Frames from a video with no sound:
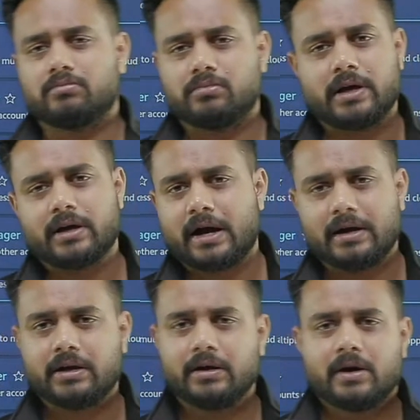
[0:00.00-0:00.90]

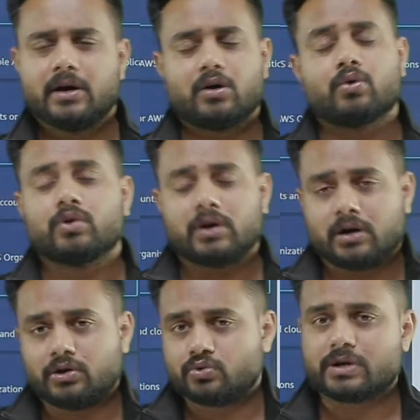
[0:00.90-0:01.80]
ID, root
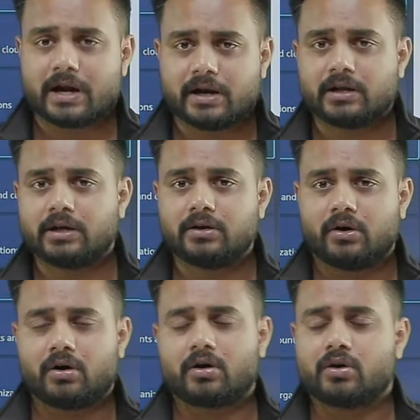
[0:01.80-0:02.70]
user ID,
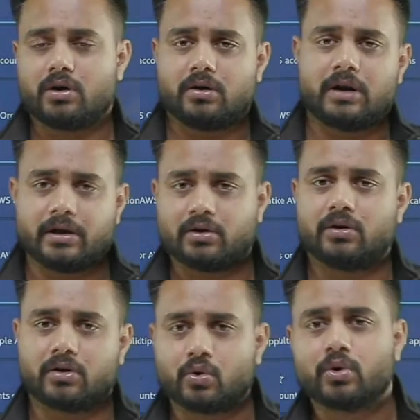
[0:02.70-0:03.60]
or
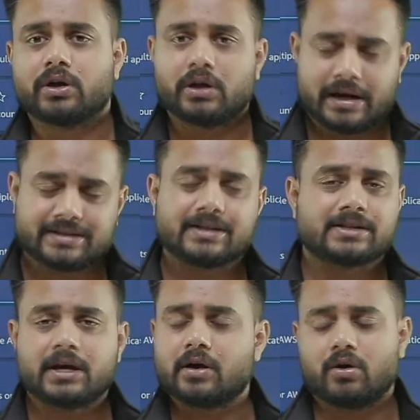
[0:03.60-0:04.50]
root access
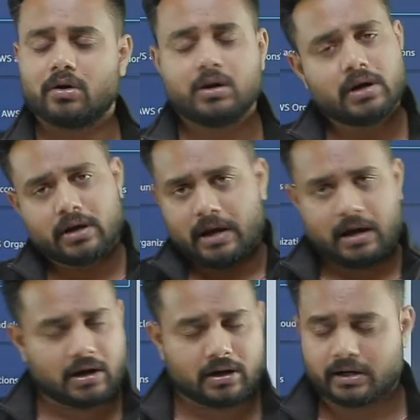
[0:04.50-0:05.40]
key and all.
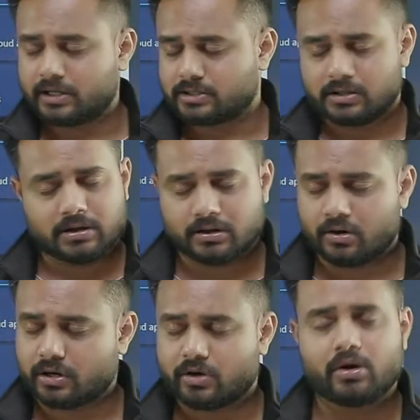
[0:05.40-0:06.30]
It is
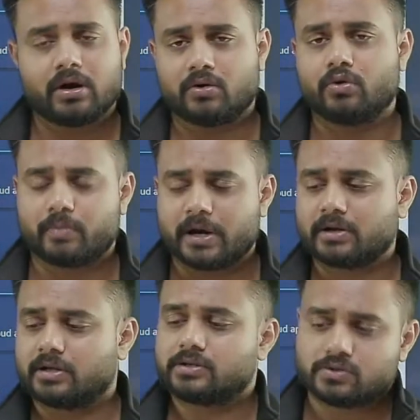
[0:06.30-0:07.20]
not at all a good
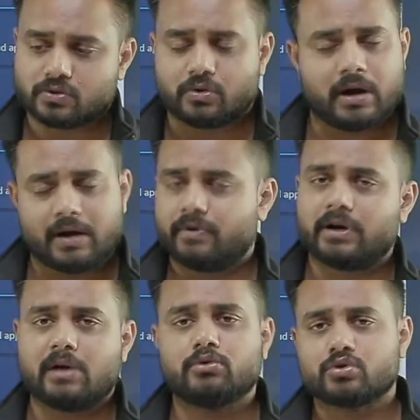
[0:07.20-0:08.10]
practice. So every
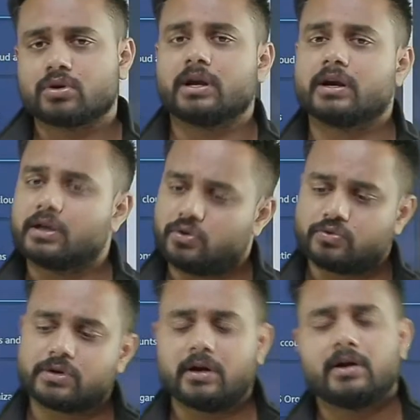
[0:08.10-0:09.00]
time you should create a
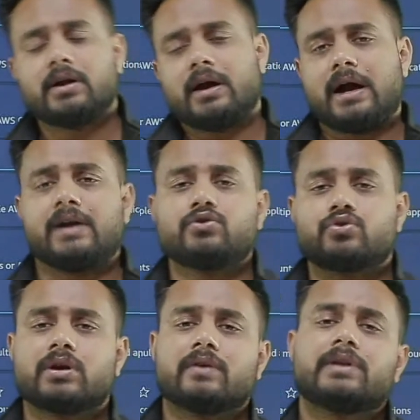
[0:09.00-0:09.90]
user, and you
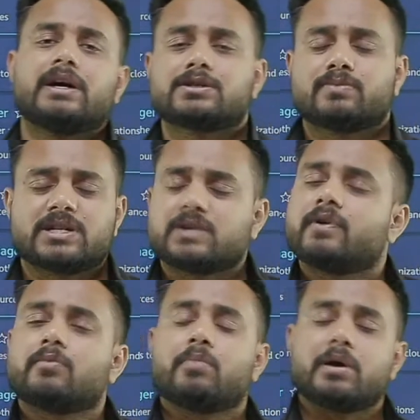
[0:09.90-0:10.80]
should give the specific
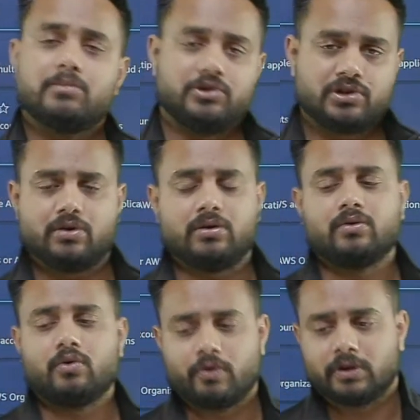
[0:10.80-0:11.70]
permission
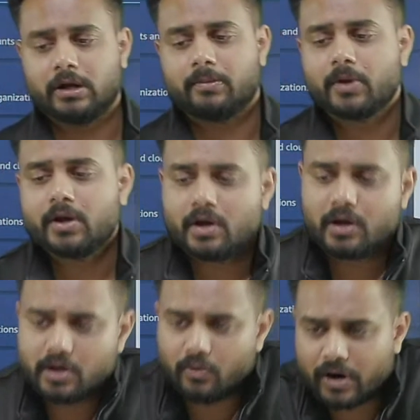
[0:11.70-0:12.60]
over there.
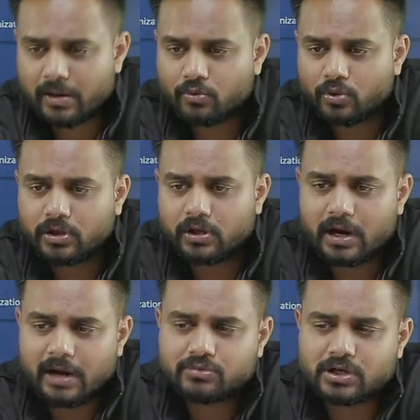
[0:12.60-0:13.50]
Now what I'm doing here,
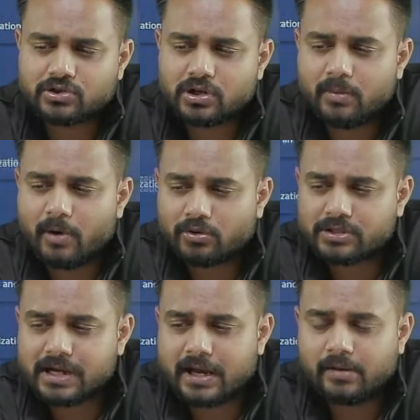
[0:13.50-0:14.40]
I'm searching about this
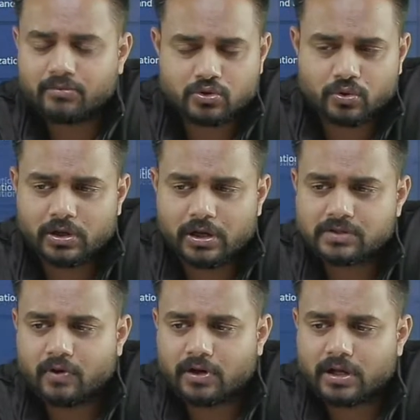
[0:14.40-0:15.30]
IAM. So here is
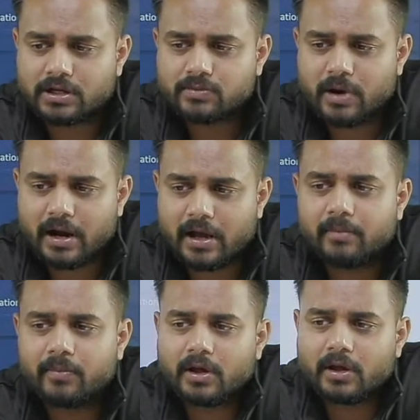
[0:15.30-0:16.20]
what? Here is my IAM.
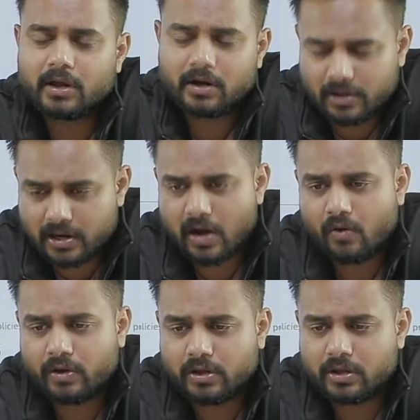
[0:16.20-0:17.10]
Now
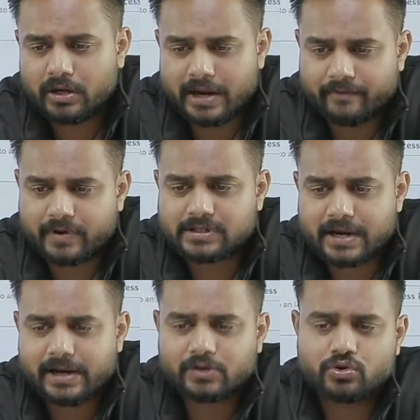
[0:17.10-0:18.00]
left hand
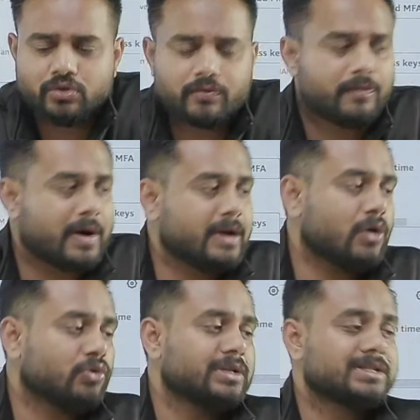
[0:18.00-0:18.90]
side actually you will find
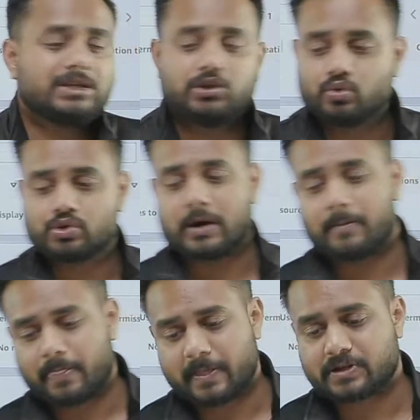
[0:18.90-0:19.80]
out this user,
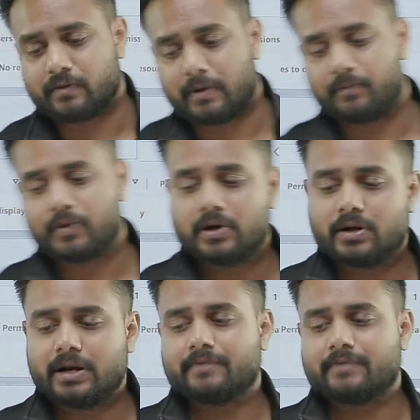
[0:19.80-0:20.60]
this one. Left